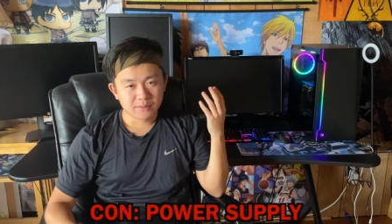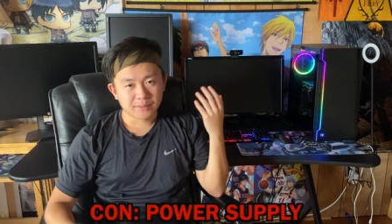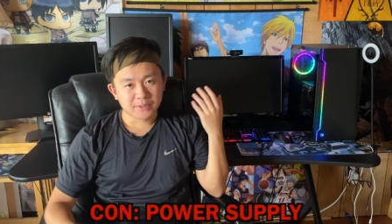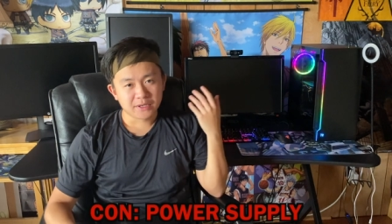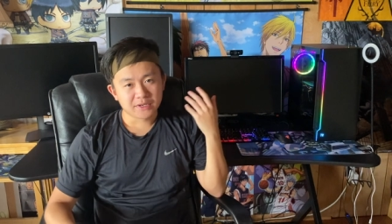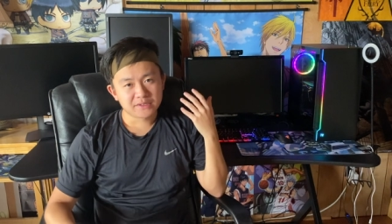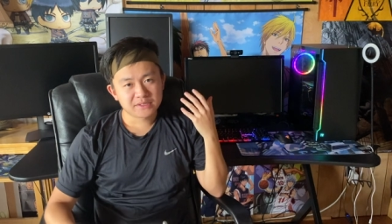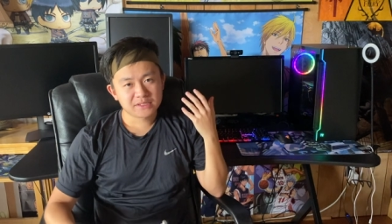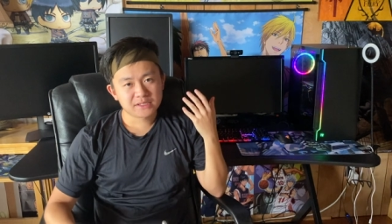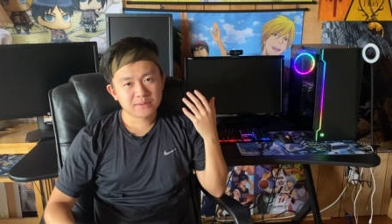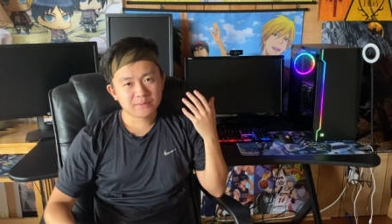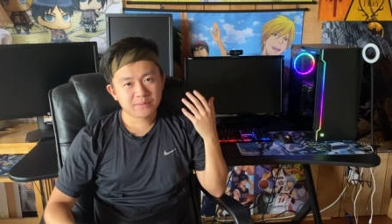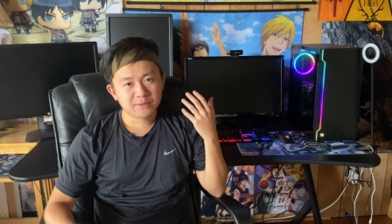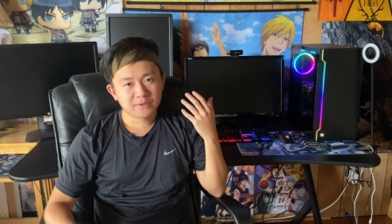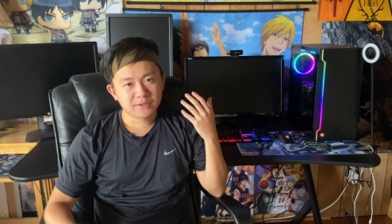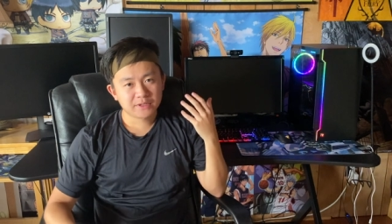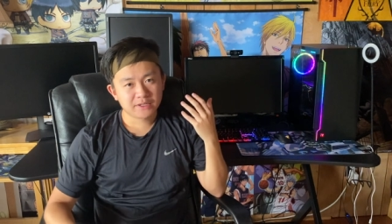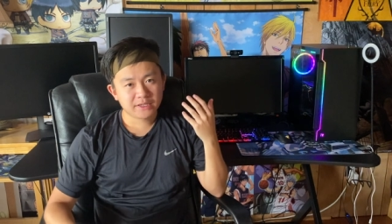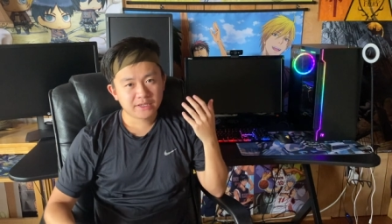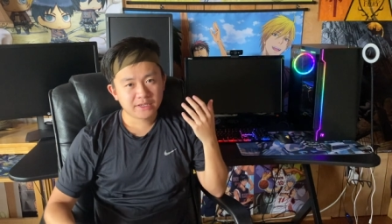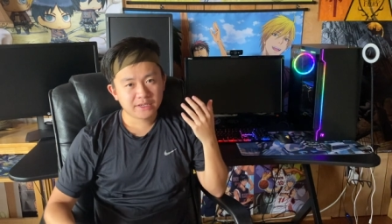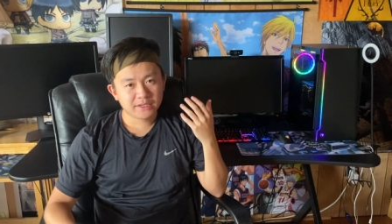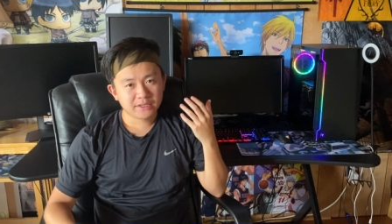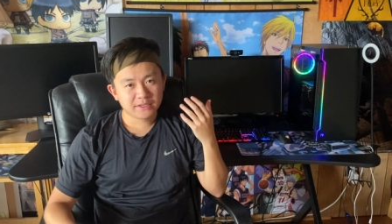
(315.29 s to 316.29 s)
Power
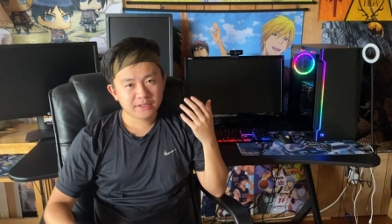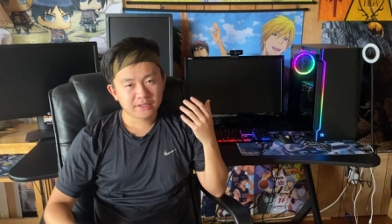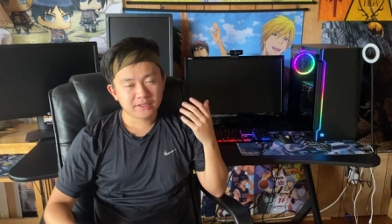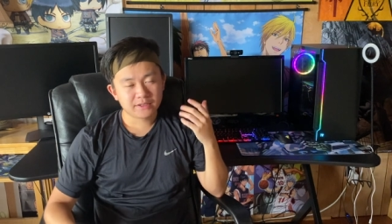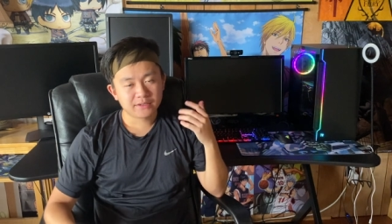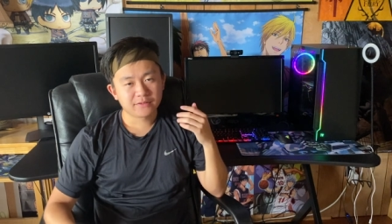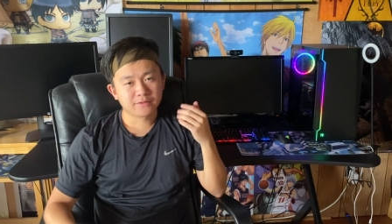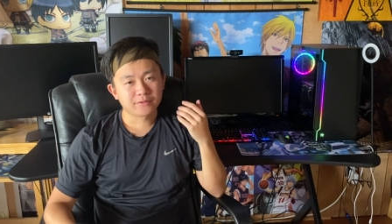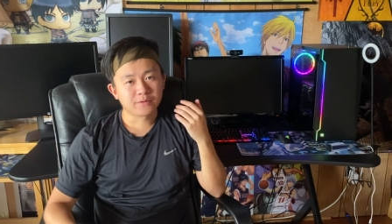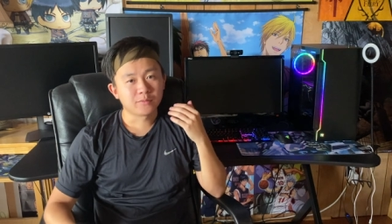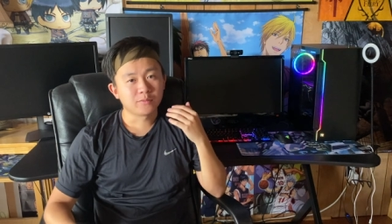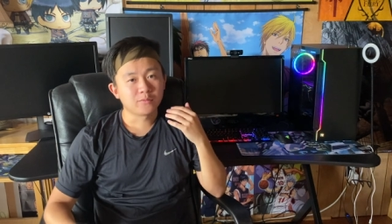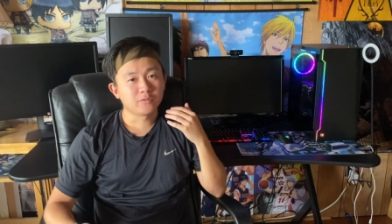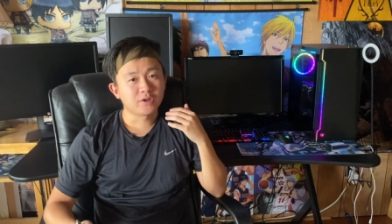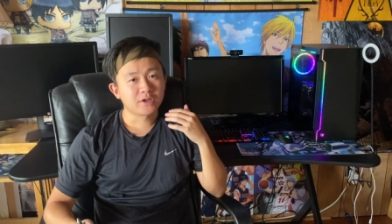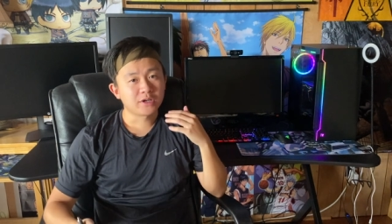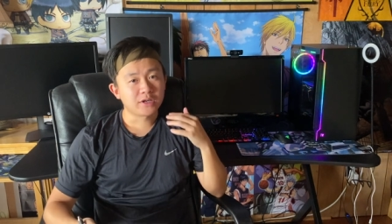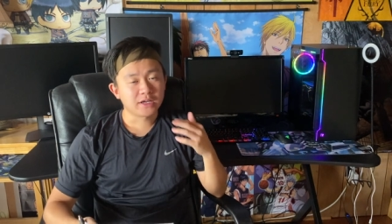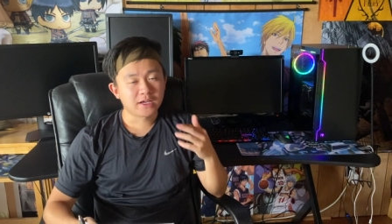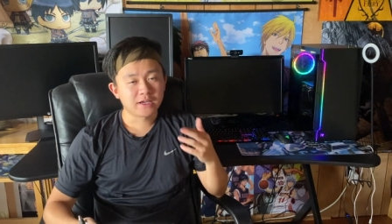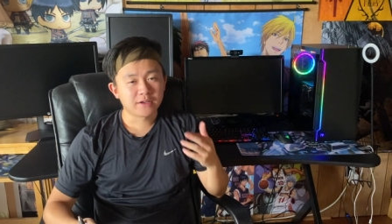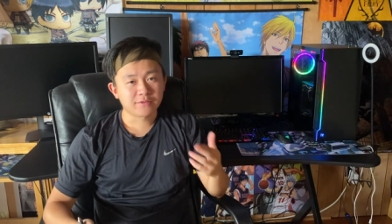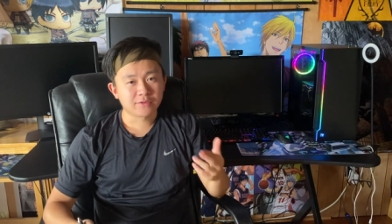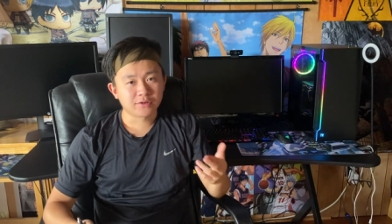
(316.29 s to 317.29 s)
supply, from what
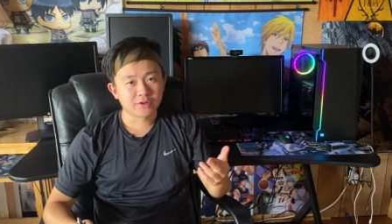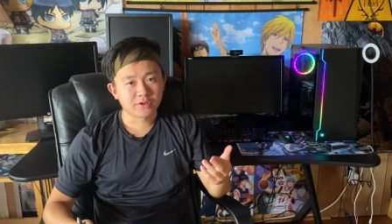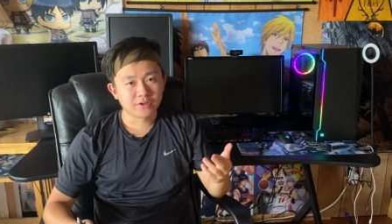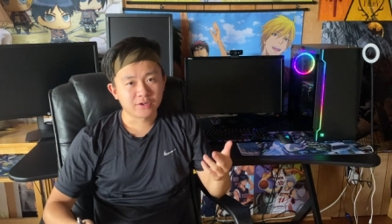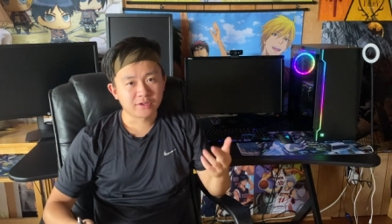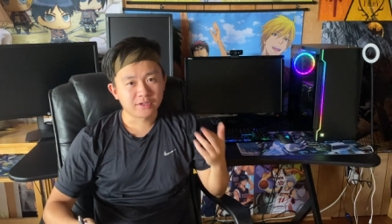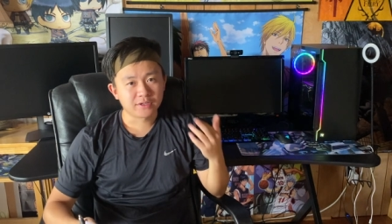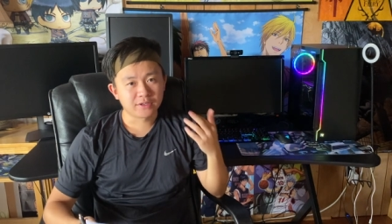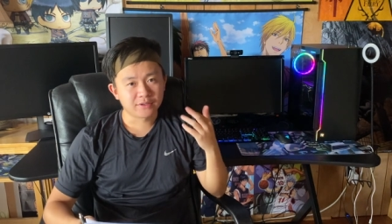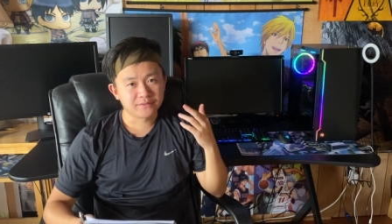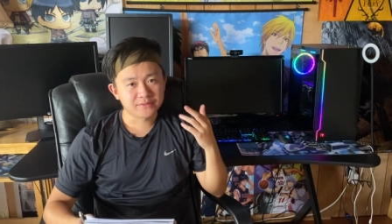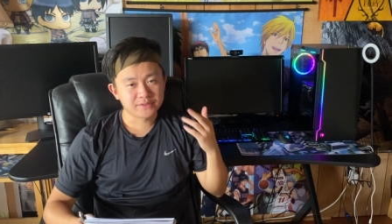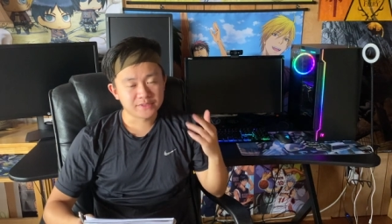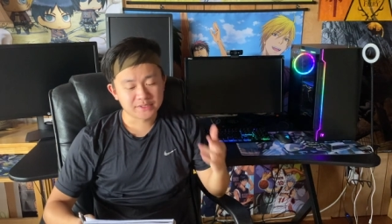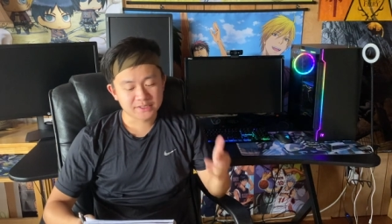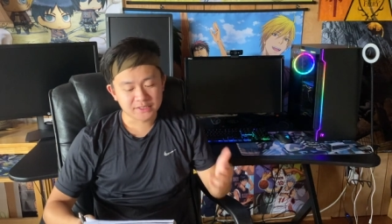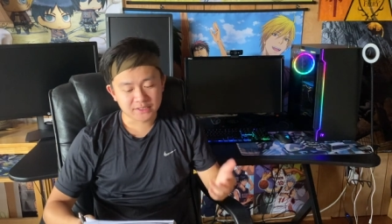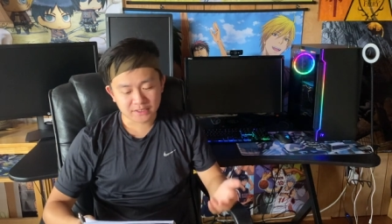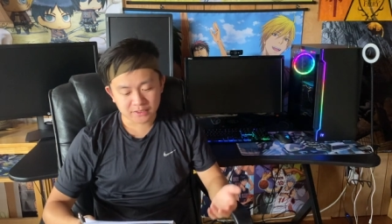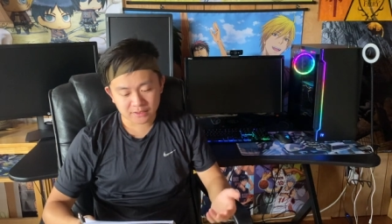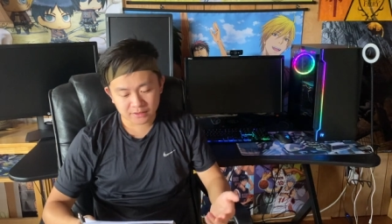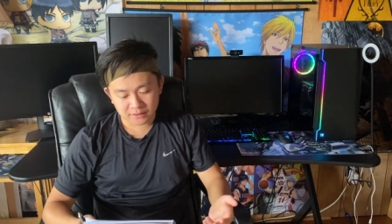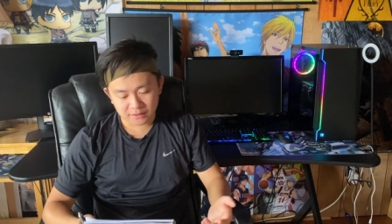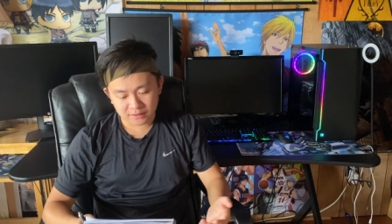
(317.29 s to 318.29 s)
I've heard and
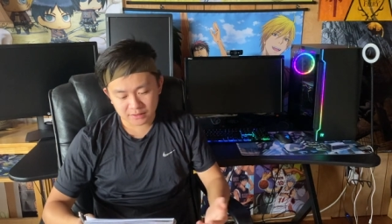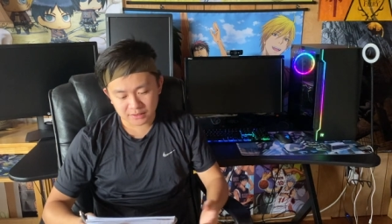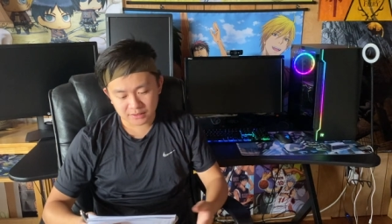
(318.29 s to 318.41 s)
seen,